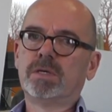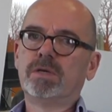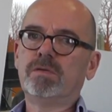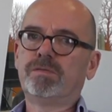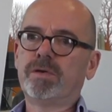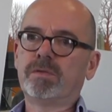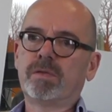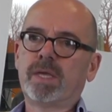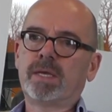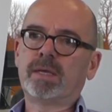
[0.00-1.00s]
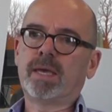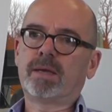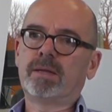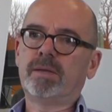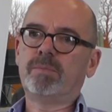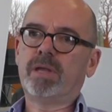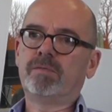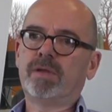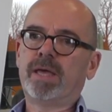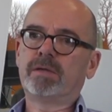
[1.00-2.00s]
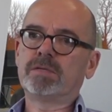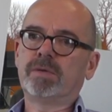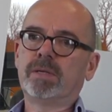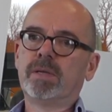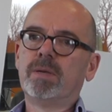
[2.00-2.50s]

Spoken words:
who feel that they can get clear benefit out of it,